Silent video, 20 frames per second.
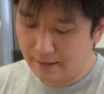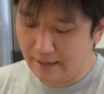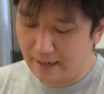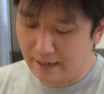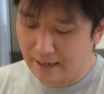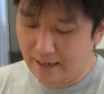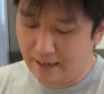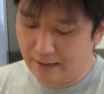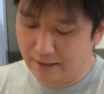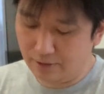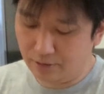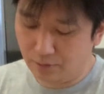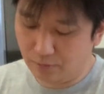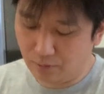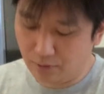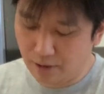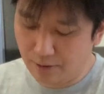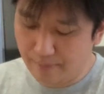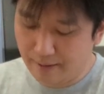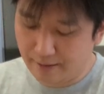And don't
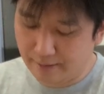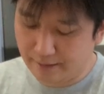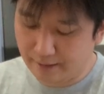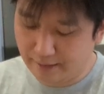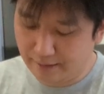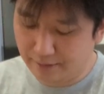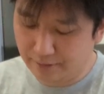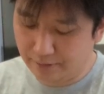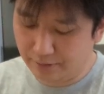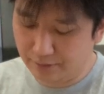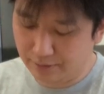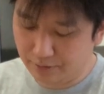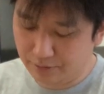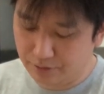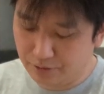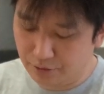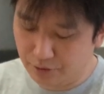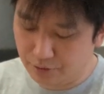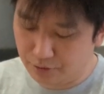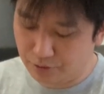worry about getting
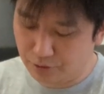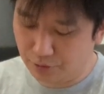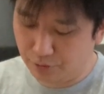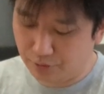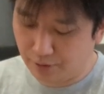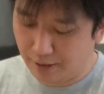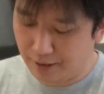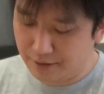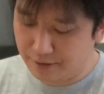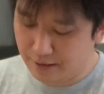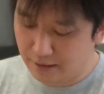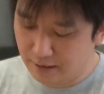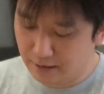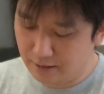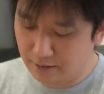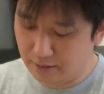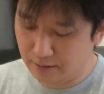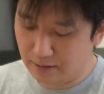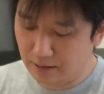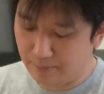too crazy
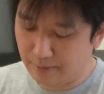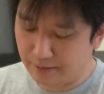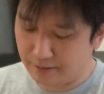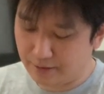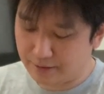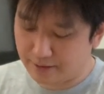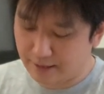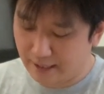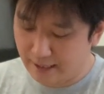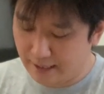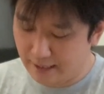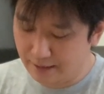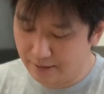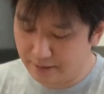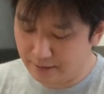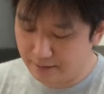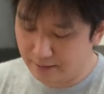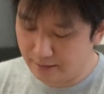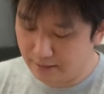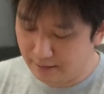about the
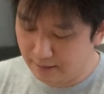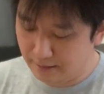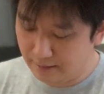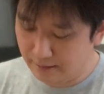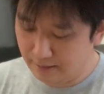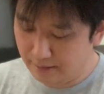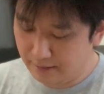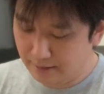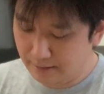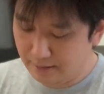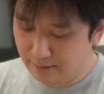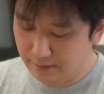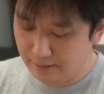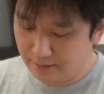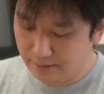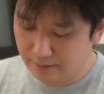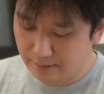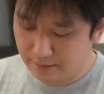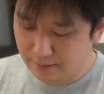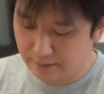size.
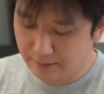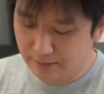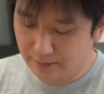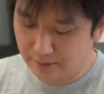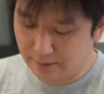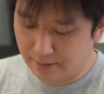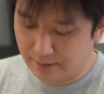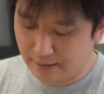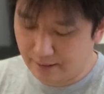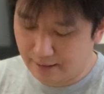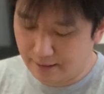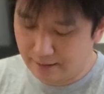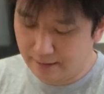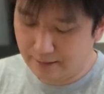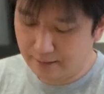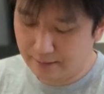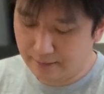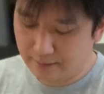Okay.